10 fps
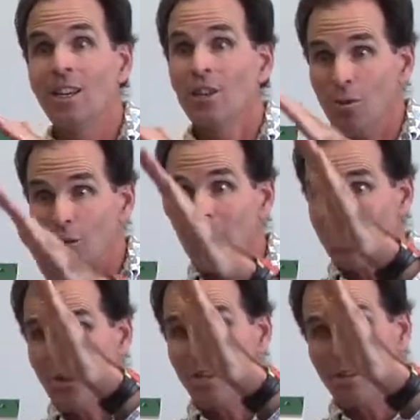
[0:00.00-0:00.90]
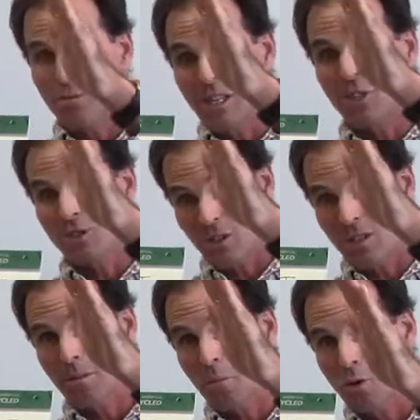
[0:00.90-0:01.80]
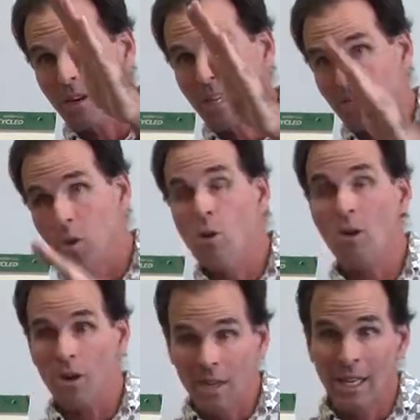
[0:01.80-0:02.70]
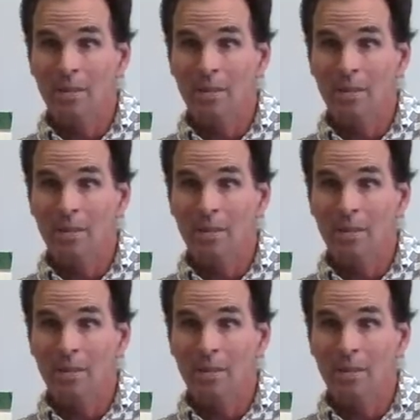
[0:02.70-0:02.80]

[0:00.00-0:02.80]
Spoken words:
the rich don't get richer and the poor get poorer.